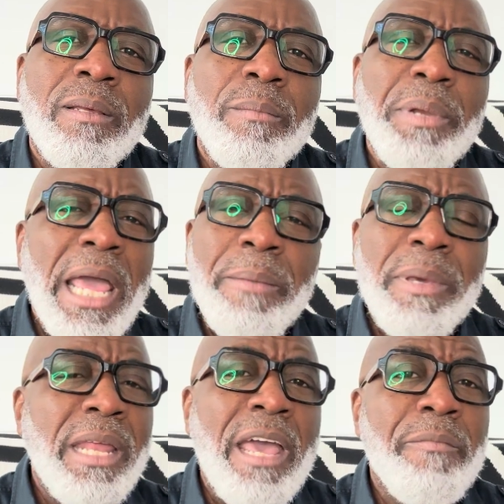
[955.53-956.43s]
Black
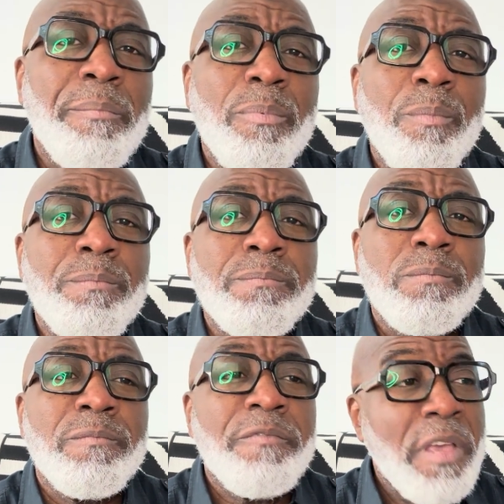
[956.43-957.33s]
men have
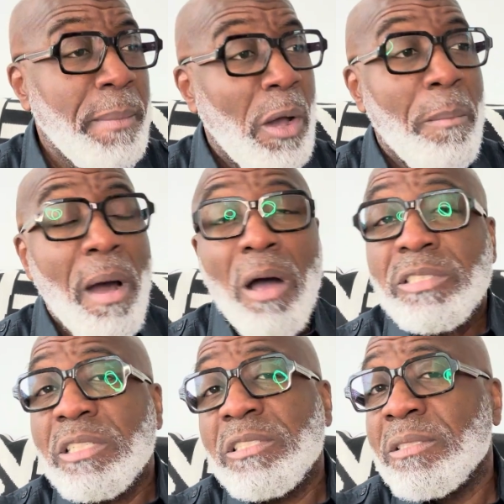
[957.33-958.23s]
female
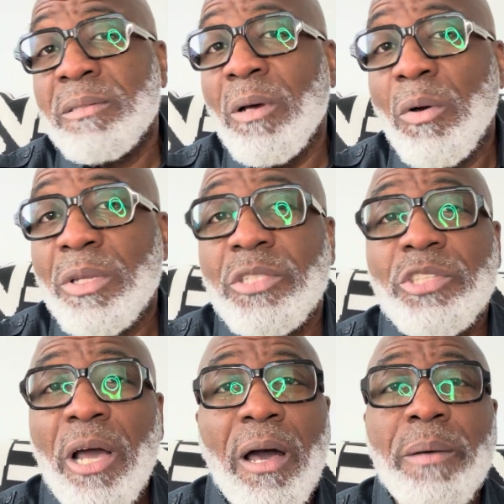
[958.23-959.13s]
bosses on these
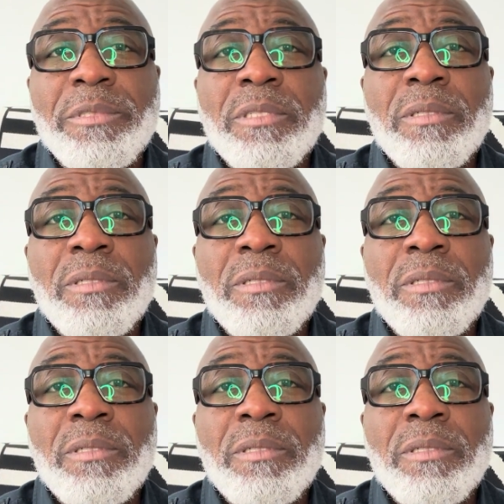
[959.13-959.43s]
jobs.